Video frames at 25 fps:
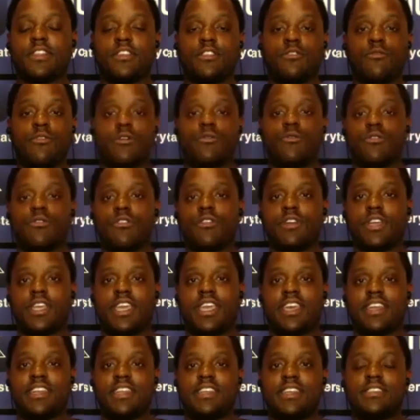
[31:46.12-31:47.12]
The way we're looking
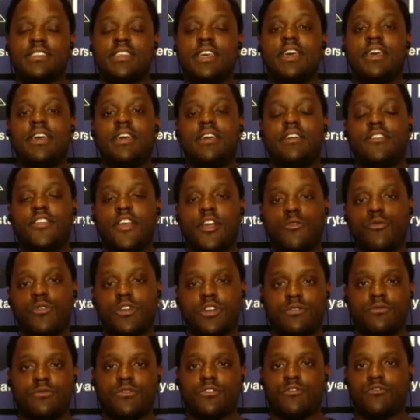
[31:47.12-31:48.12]
at it is they're
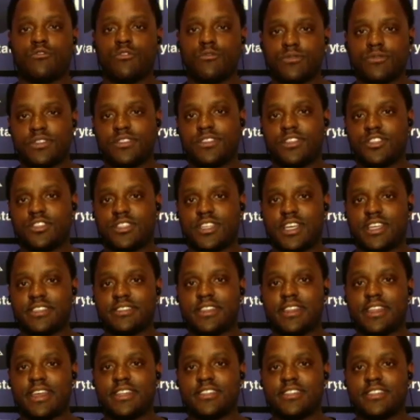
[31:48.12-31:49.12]
working with a group to digitize the
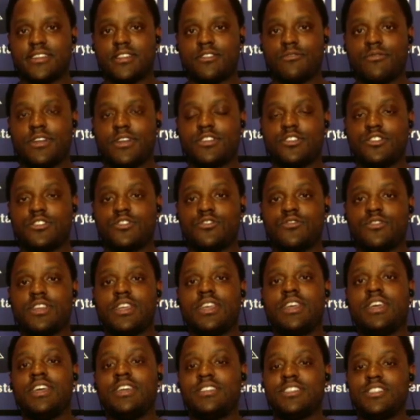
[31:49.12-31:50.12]
land title registry,
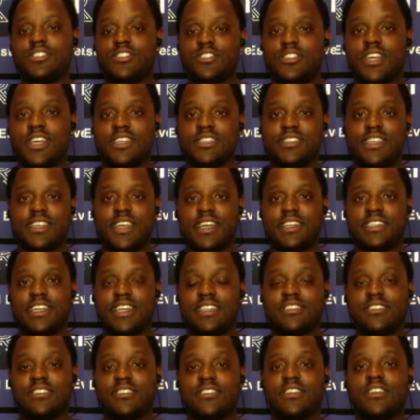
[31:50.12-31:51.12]
digitize the
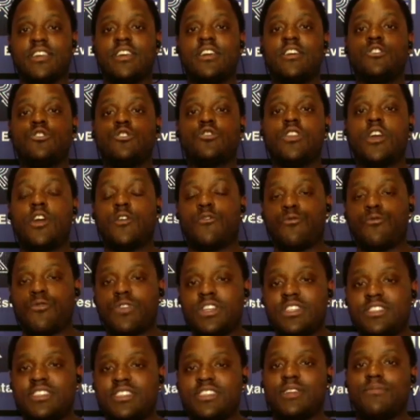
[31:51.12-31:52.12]
identity. So now
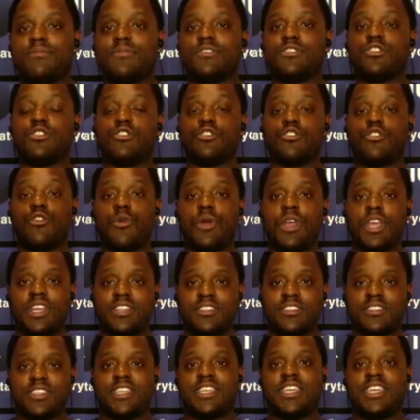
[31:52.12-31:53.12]
REITIUM is going to go
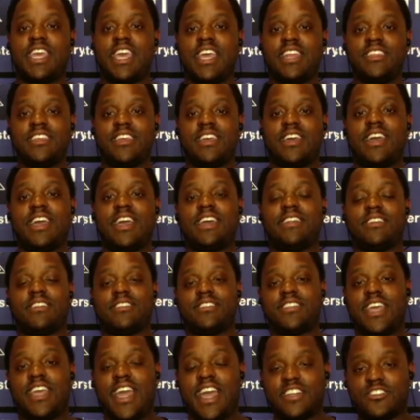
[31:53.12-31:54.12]
into Kenya and
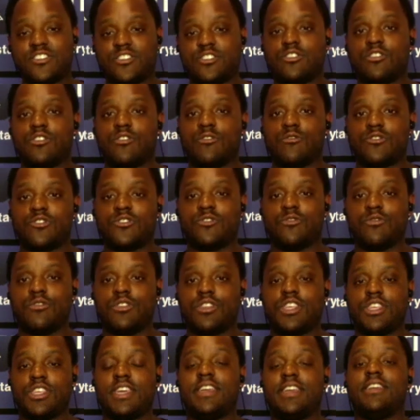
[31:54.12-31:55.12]
attach to those two
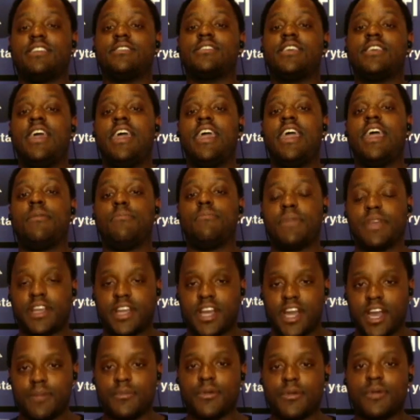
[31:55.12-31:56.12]
things and
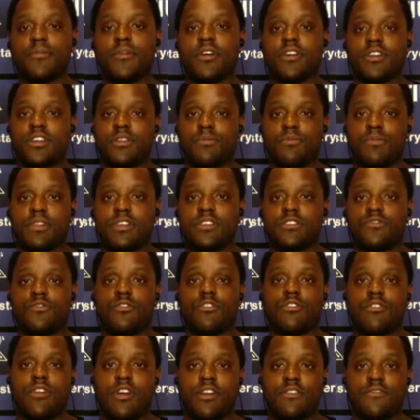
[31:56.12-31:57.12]
become a marketplace for
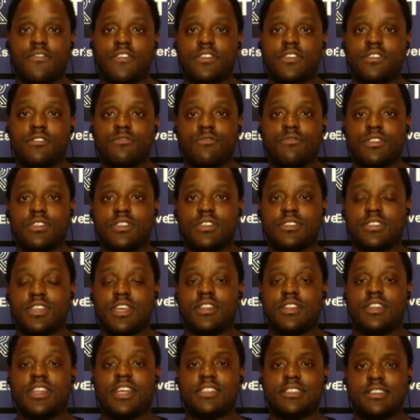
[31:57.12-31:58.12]
crowdfunding real estate.
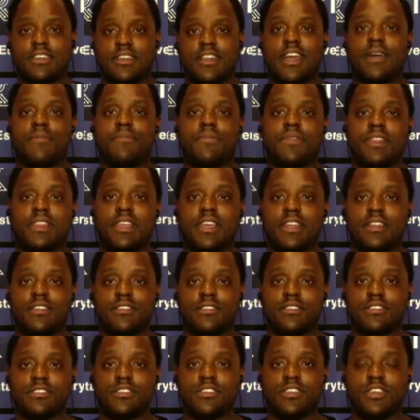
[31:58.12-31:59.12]
And that's going to happen later
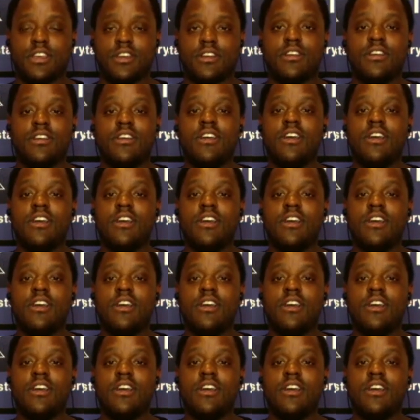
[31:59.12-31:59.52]
this year.